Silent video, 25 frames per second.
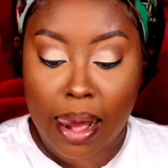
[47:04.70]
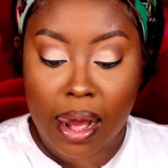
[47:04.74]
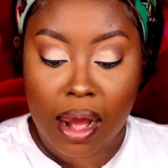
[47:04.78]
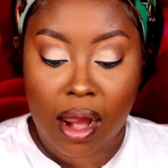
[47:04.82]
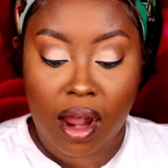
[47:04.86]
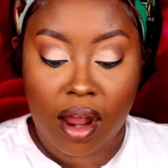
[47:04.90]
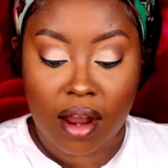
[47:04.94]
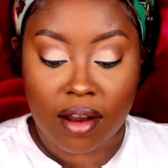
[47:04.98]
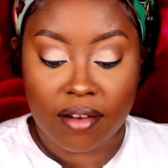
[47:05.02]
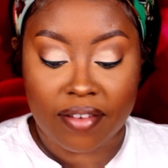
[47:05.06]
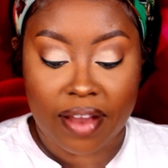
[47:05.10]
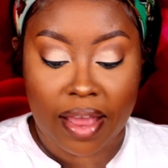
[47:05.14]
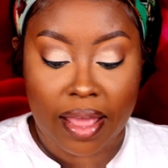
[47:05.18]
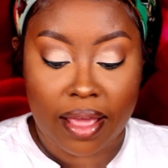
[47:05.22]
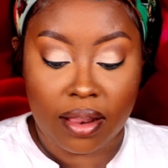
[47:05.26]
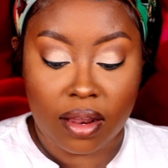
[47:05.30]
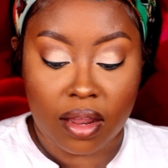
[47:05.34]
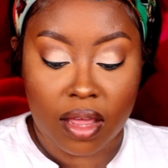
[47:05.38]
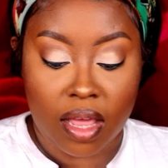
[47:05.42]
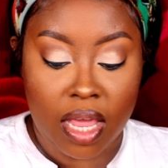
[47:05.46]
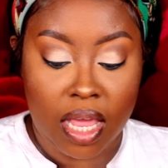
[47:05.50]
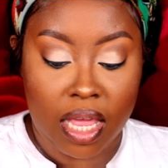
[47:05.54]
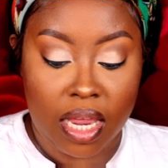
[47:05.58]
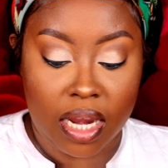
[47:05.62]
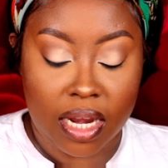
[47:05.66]
Alright,
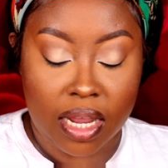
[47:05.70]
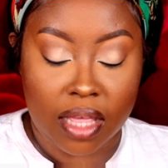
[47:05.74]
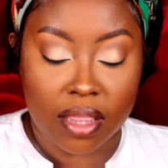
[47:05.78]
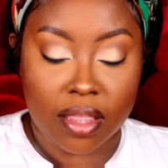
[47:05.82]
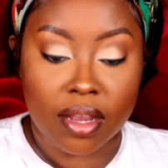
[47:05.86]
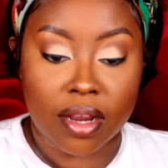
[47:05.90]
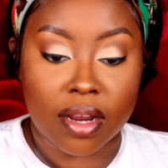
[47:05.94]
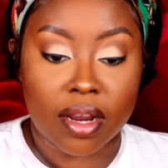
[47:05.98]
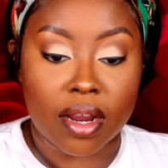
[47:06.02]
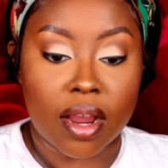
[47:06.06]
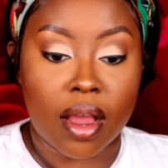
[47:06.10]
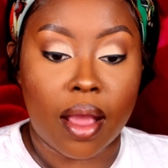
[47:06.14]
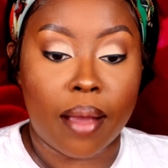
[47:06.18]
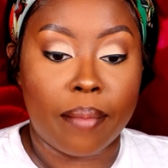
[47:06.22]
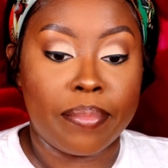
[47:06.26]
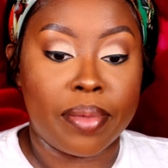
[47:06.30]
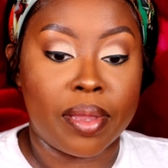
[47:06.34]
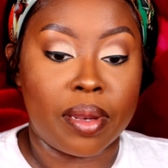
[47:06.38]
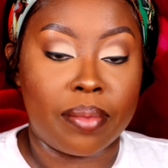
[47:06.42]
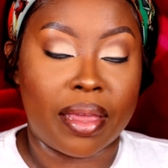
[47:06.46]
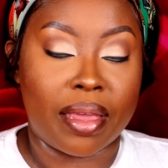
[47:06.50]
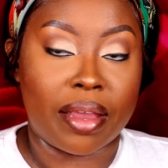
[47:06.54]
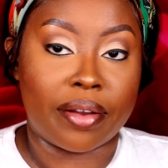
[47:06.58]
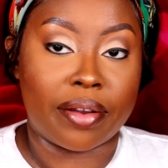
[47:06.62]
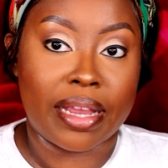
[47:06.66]
another
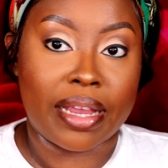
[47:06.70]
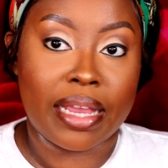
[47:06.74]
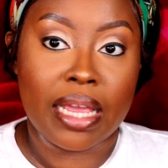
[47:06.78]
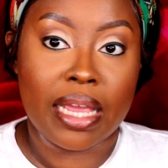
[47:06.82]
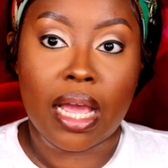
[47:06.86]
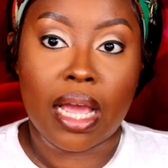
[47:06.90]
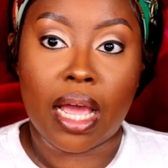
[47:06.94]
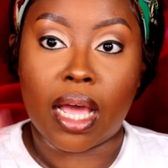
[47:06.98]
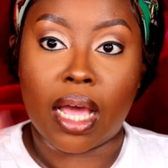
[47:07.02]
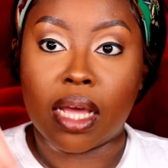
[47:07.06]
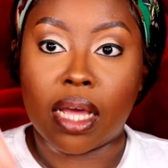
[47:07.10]
Beauty Bakerie.